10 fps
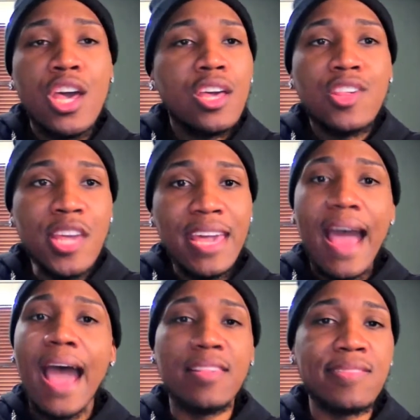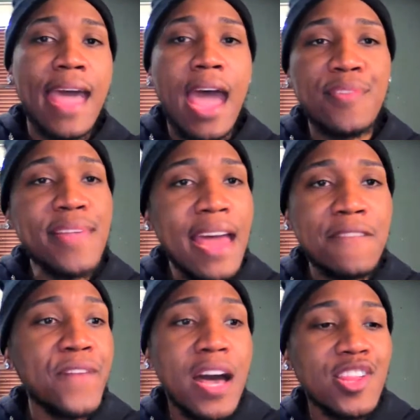She iced out. So how the
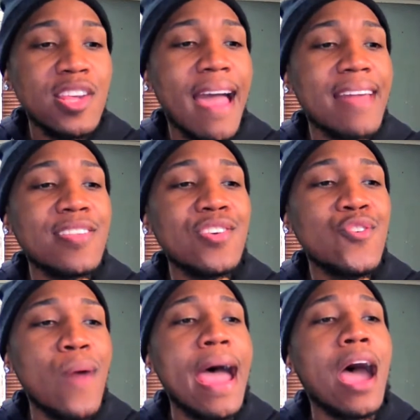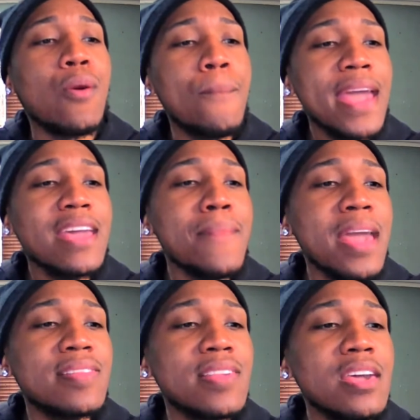fuck she icing you out? Make it make
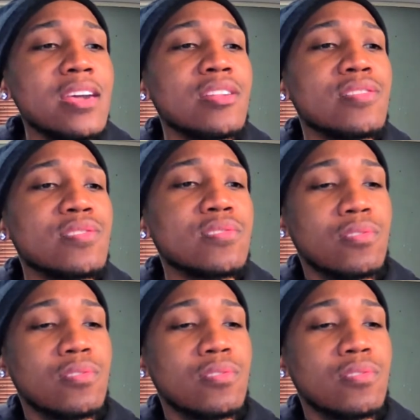sense.